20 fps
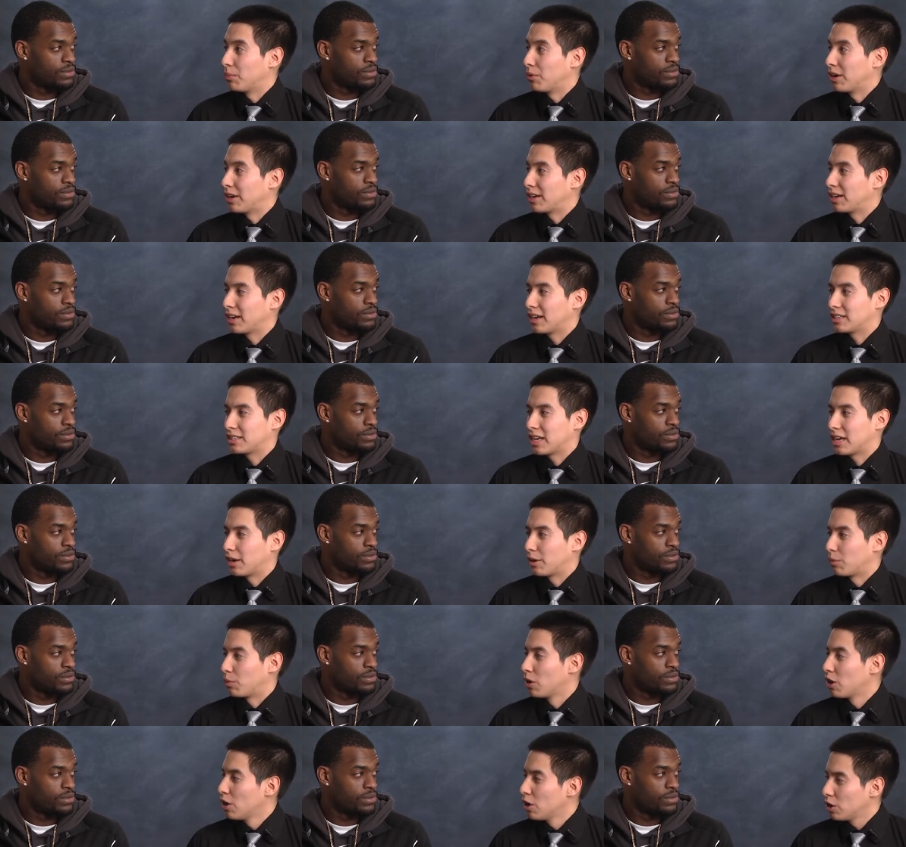Speaker 1: break. You guys had
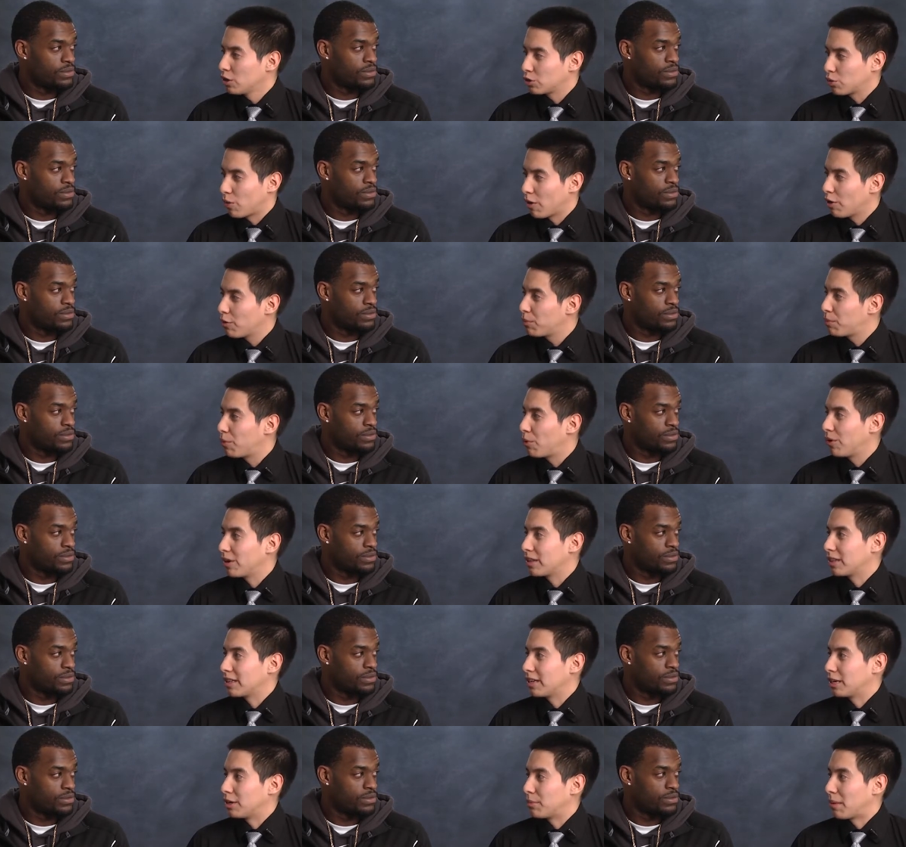a 12
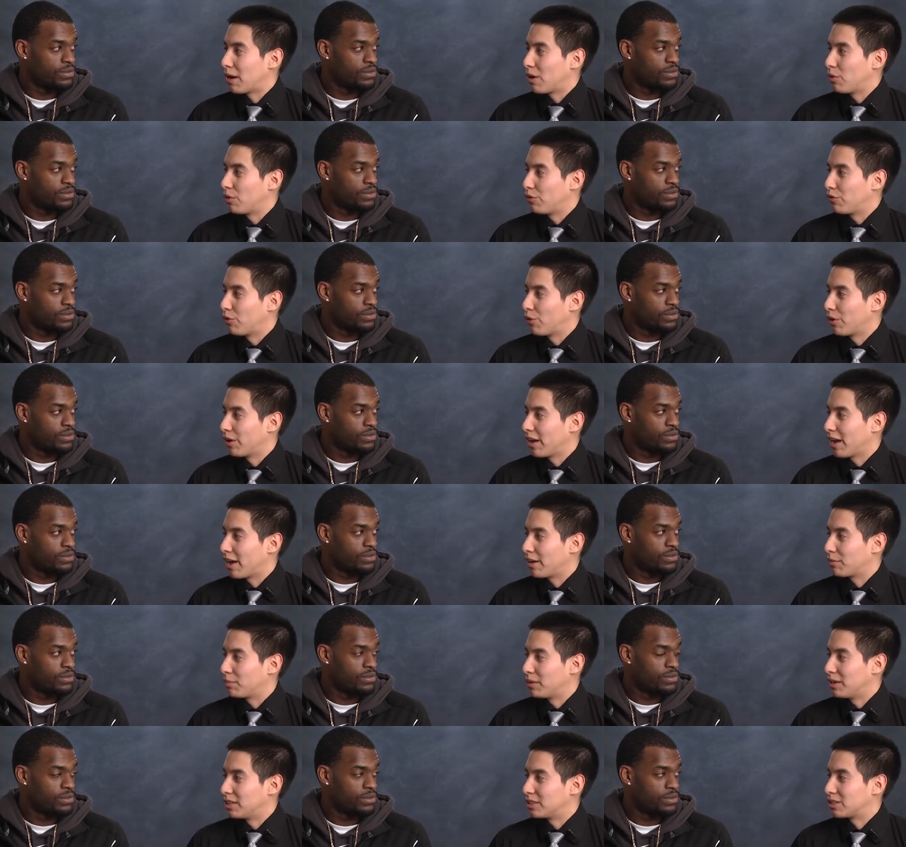point lead about with four and a
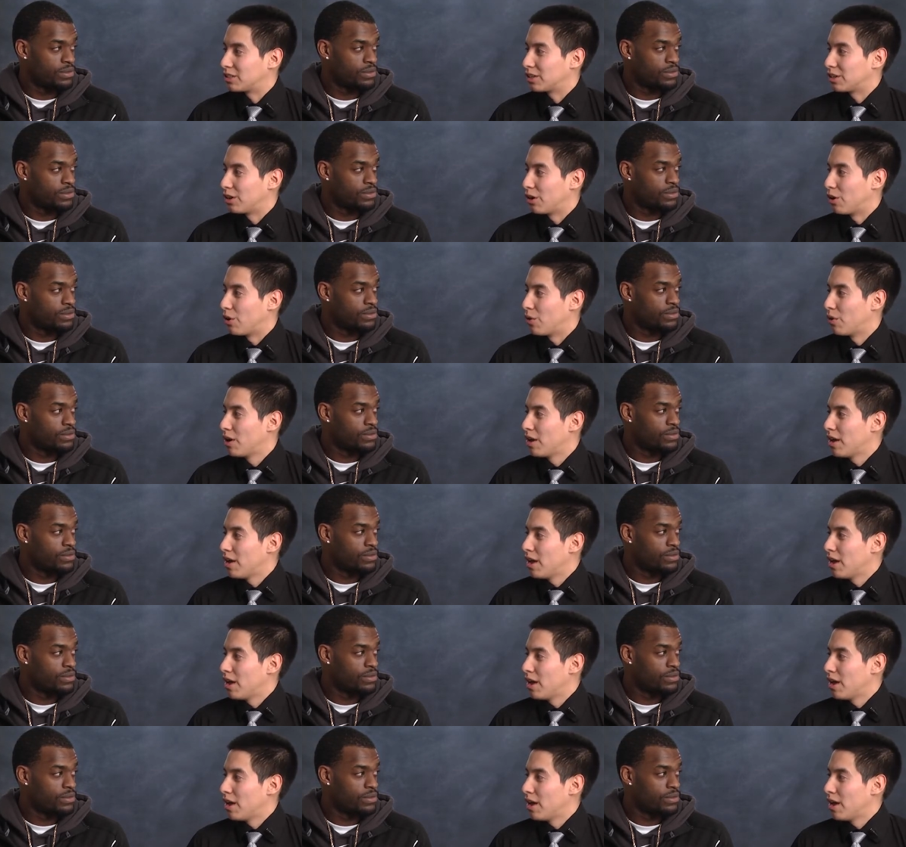half minutes to go,